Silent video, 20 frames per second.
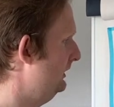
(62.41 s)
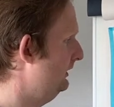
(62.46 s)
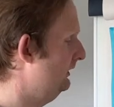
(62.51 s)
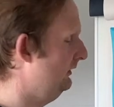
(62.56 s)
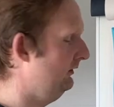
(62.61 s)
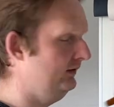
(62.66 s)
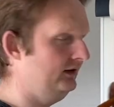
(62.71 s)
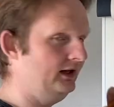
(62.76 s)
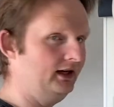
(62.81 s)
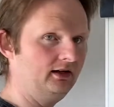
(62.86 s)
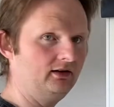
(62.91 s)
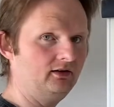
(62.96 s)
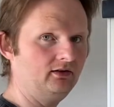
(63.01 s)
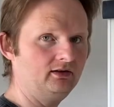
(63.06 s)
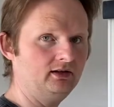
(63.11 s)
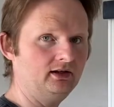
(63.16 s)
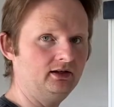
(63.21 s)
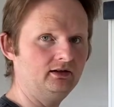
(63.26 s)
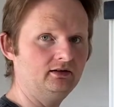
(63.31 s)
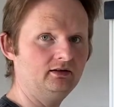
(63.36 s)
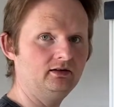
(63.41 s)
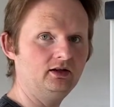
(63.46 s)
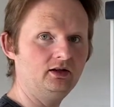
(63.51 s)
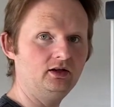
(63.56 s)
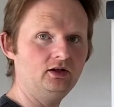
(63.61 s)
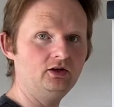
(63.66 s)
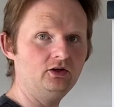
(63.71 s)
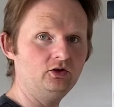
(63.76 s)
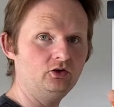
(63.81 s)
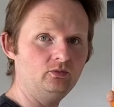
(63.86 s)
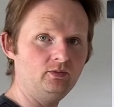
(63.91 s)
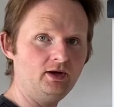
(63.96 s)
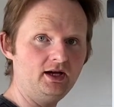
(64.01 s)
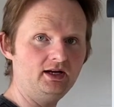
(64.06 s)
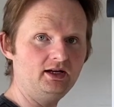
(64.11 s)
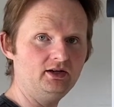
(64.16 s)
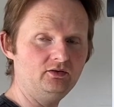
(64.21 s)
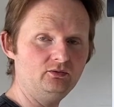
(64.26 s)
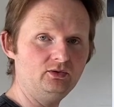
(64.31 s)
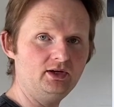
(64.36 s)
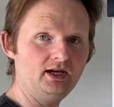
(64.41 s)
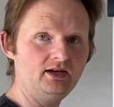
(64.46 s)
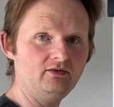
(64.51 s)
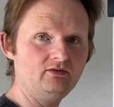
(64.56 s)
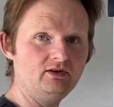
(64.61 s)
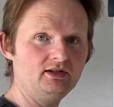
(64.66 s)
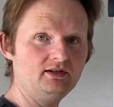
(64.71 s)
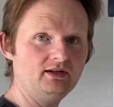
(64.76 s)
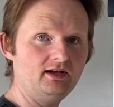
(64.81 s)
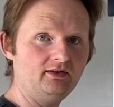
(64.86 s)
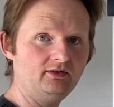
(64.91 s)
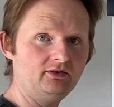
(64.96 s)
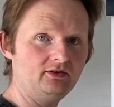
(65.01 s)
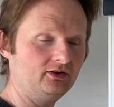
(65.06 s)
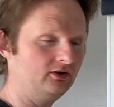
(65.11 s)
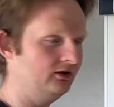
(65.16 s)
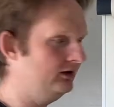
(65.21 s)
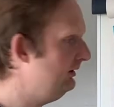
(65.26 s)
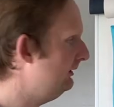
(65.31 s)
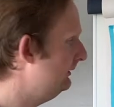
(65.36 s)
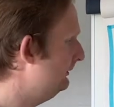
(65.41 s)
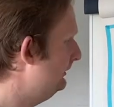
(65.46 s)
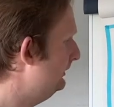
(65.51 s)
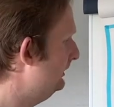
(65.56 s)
Second thing, no matter if we're having text or not,